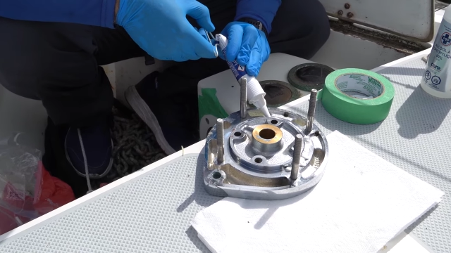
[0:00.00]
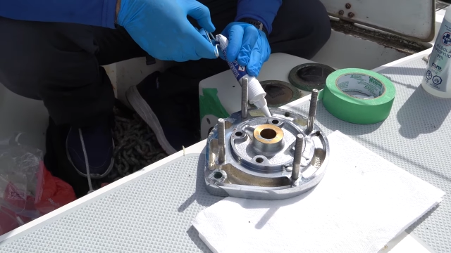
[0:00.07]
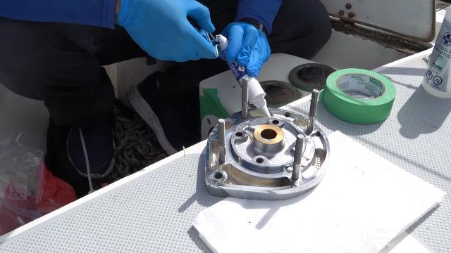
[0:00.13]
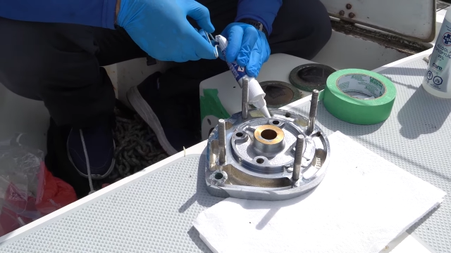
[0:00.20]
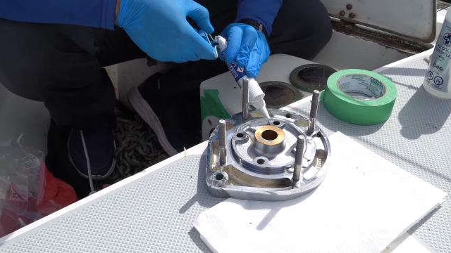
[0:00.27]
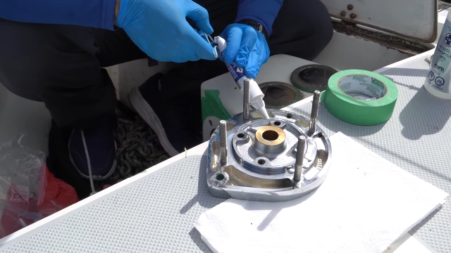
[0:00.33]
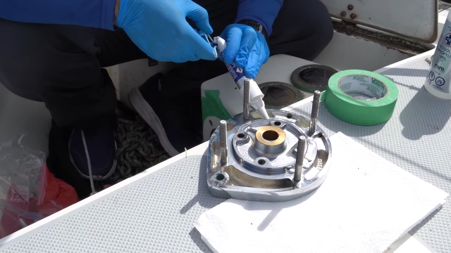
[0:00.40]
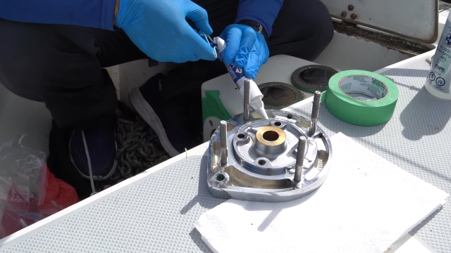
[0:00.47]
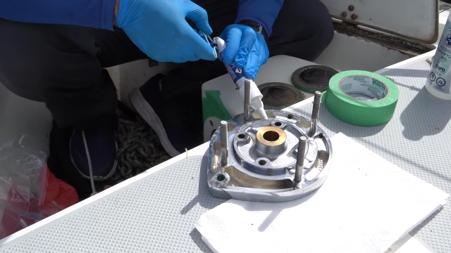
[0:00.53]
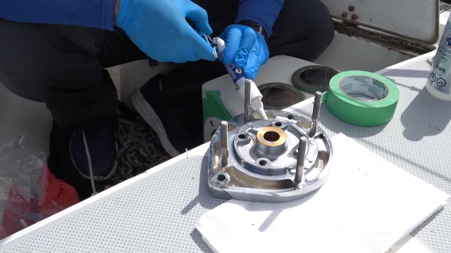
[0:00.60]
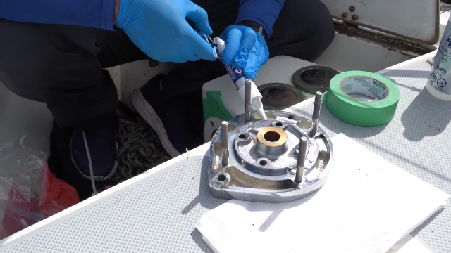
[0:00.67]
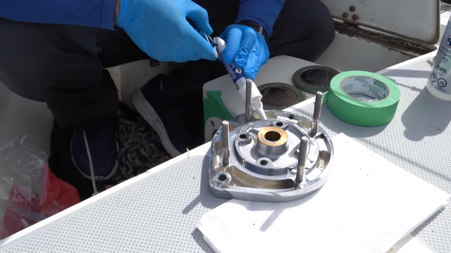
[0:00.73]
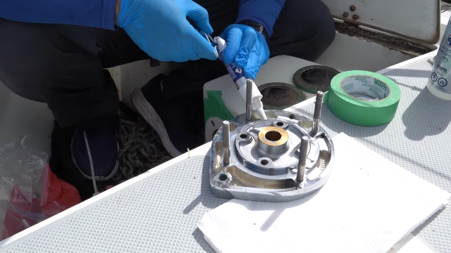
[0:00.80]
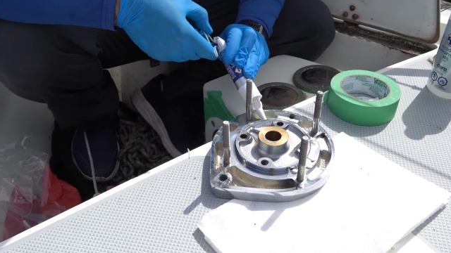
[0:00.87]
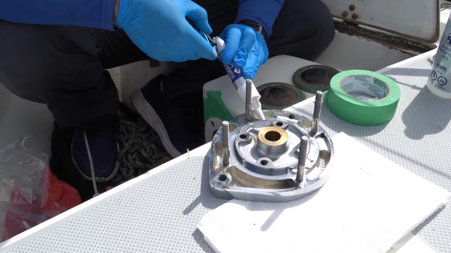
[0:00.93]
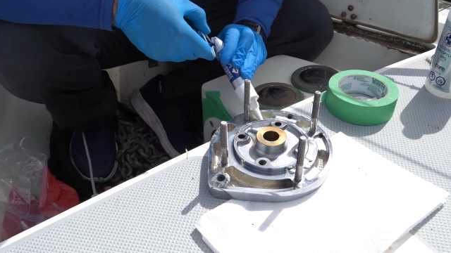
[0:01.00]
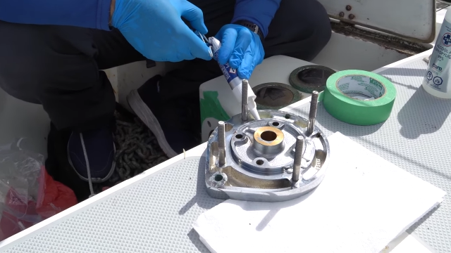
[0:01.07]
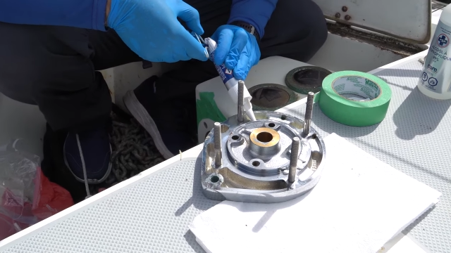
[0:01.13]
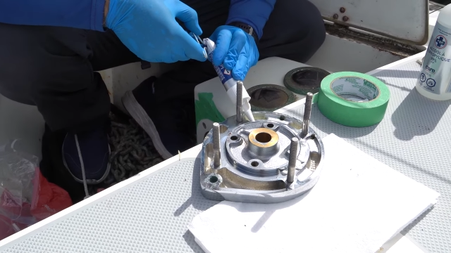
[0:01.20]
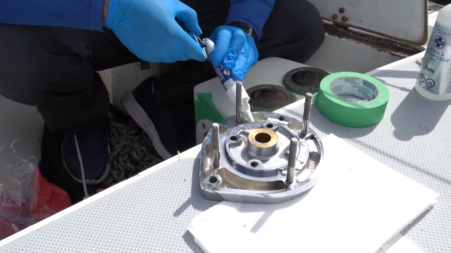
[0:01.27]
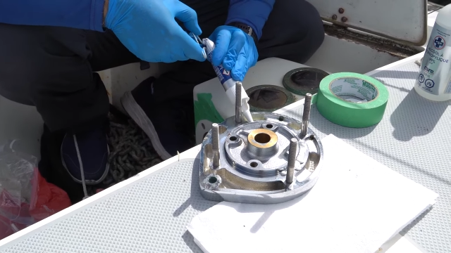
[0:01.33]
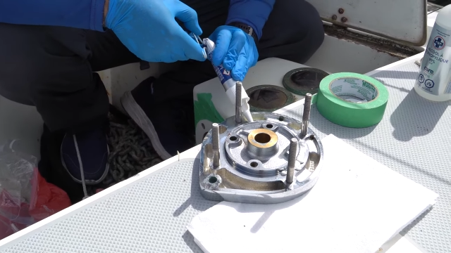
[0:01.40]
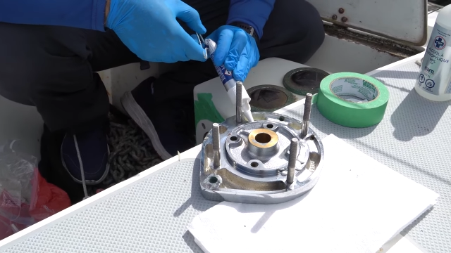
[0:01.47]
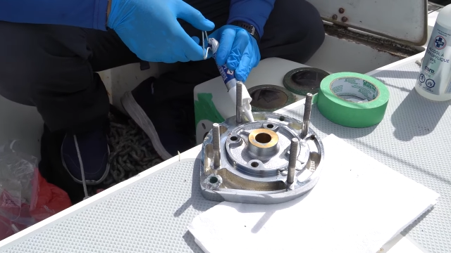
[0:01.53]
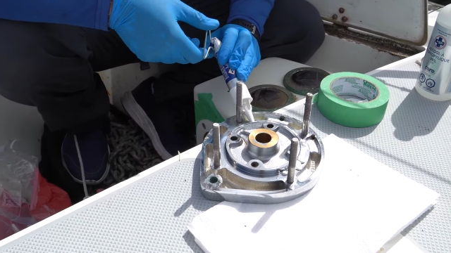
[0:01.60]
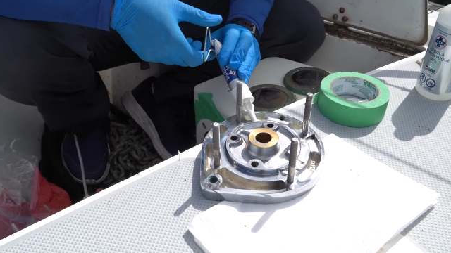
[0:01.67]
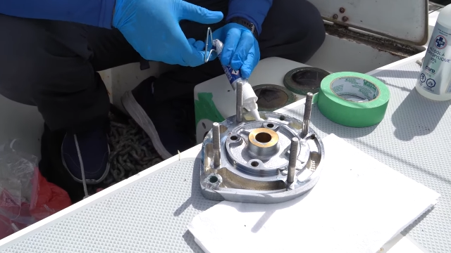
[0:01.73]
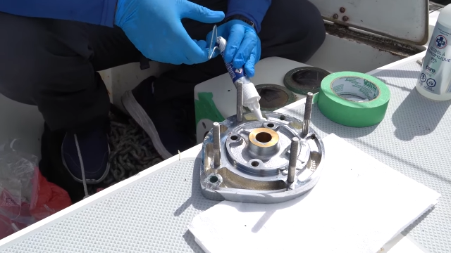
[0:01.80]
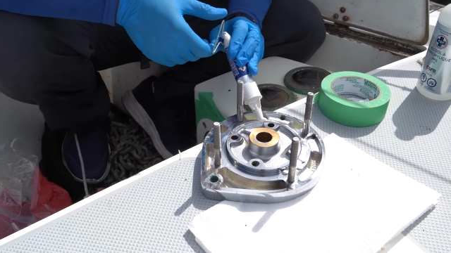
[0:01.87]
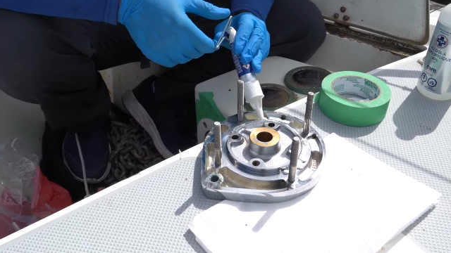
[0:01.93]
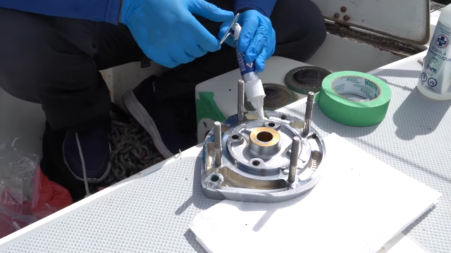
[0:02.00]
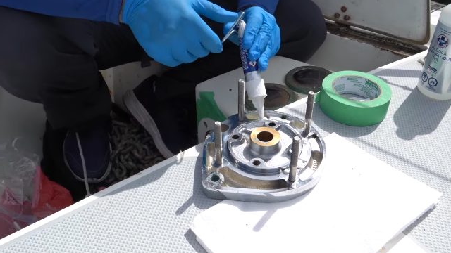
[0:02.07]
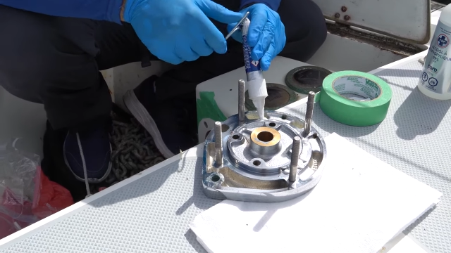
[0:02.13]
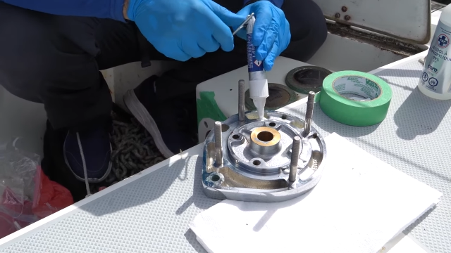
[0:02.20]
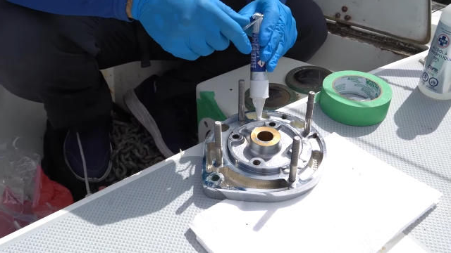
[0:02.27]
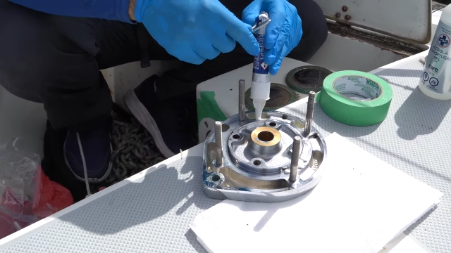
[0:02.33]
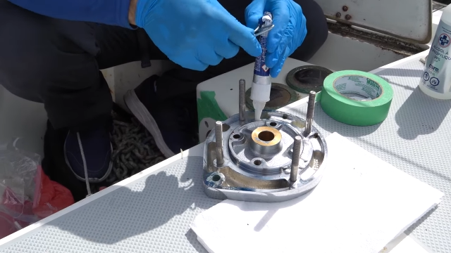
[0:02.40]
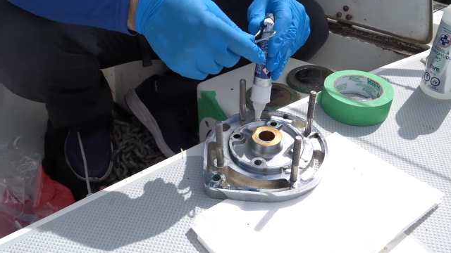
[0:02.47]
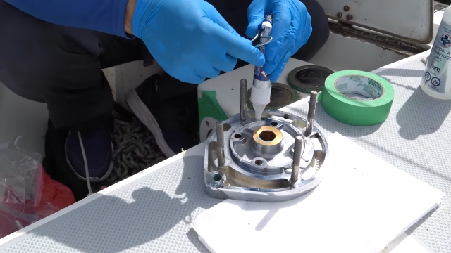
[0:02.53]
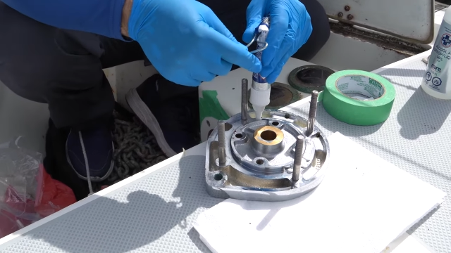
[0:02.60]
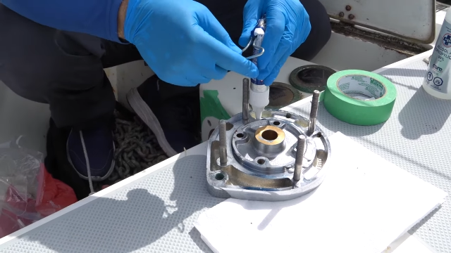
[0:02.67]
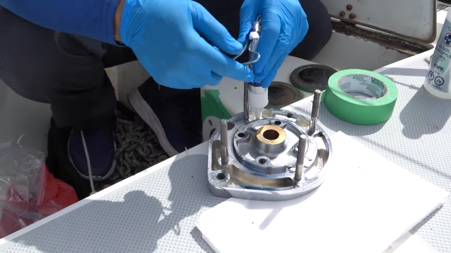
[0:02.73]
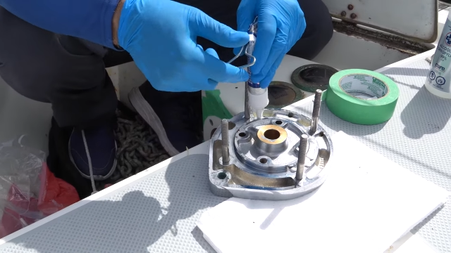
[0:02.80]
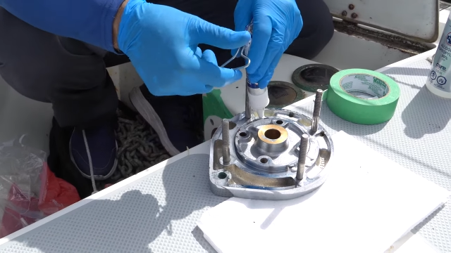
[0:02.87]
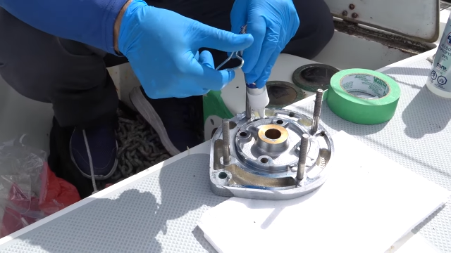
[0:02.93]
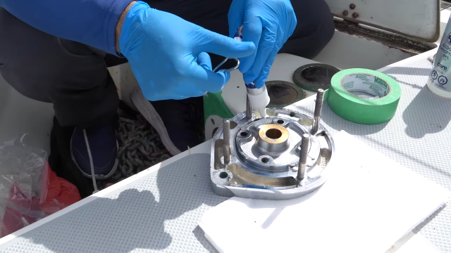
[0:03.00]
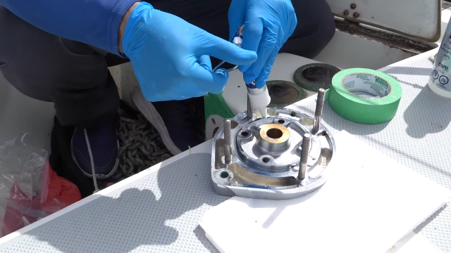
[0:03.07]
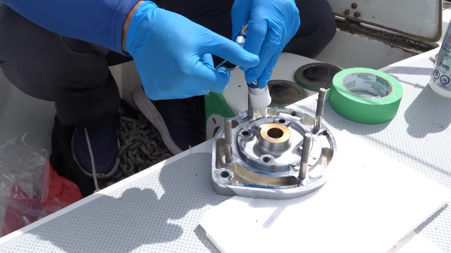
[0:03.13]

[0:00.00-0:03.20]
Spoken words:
[unreadable: no face in view]